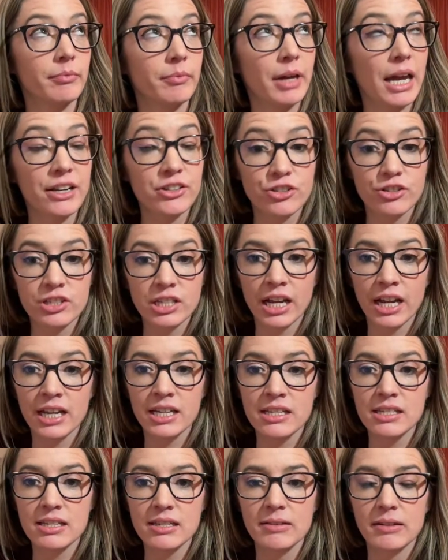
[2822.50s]

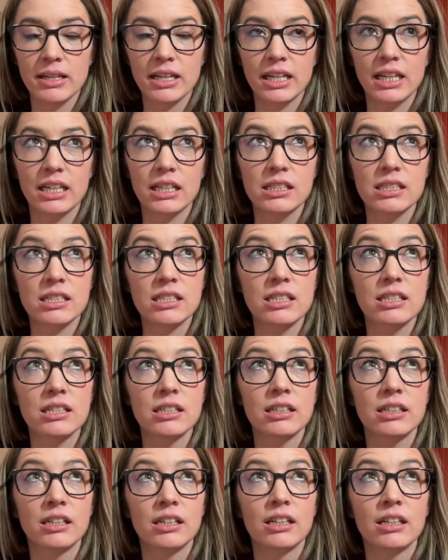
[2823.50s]
exercise. It
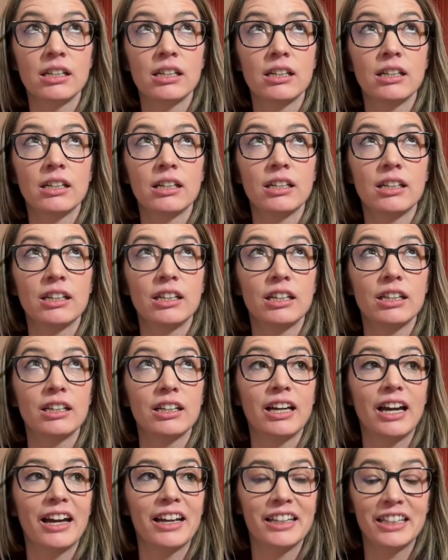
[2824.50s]

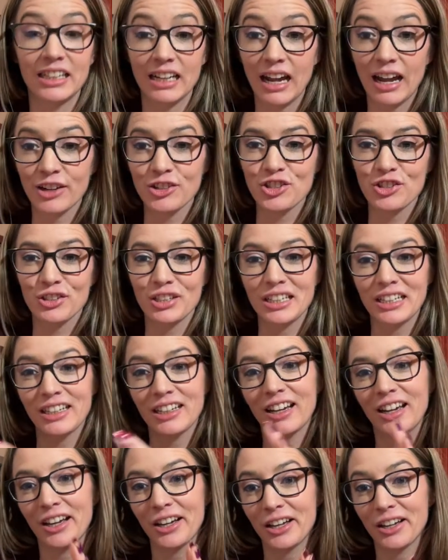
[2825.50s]

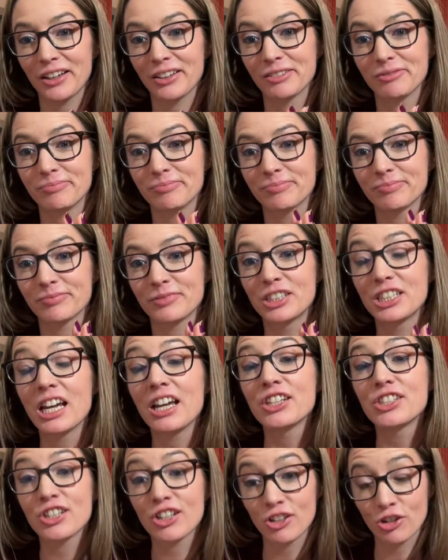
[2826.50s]
actually
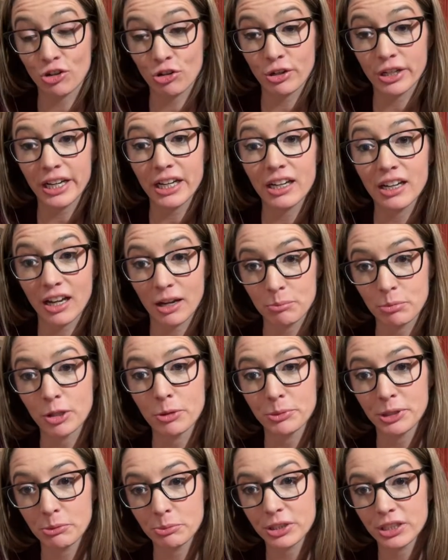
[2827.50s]
does create gut
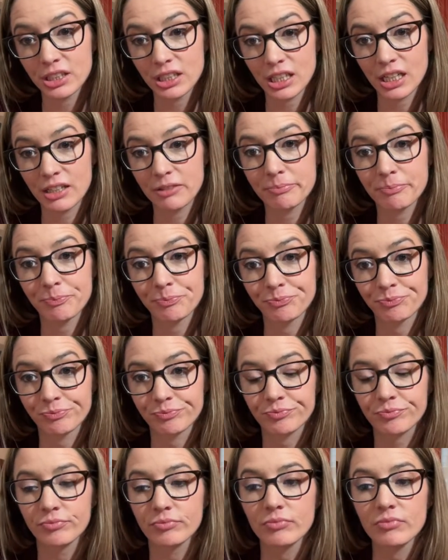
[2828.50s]
permeability.
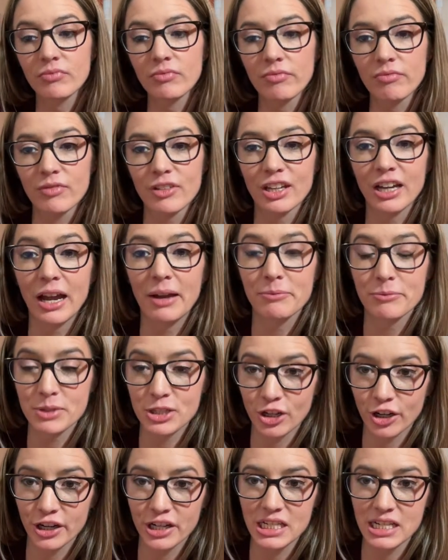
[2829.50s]
I'm
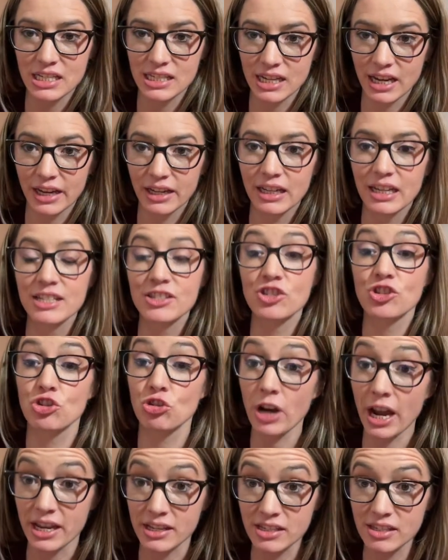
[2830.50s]
sorry to say. It's
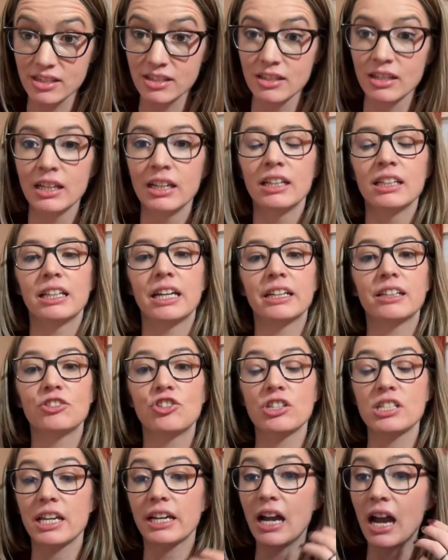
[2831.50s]
stress. Like
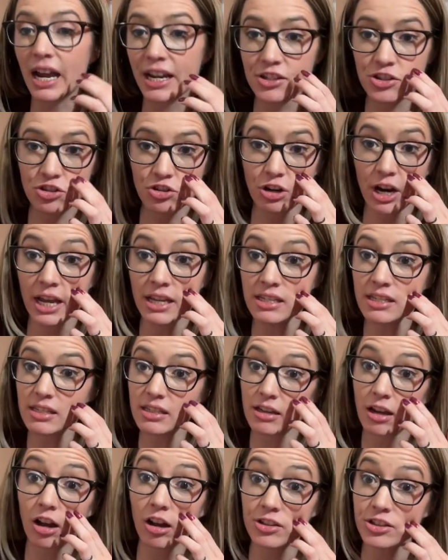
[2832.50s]
just like high stress
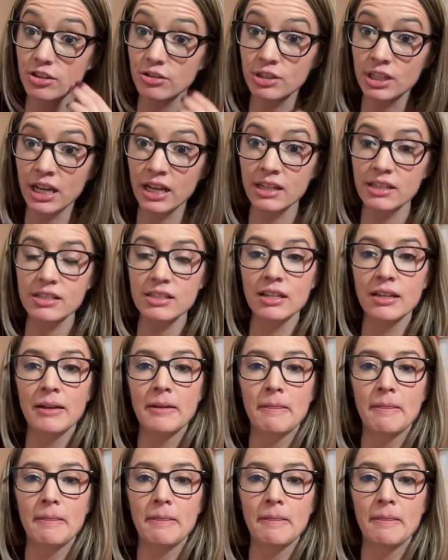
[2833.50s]
also does,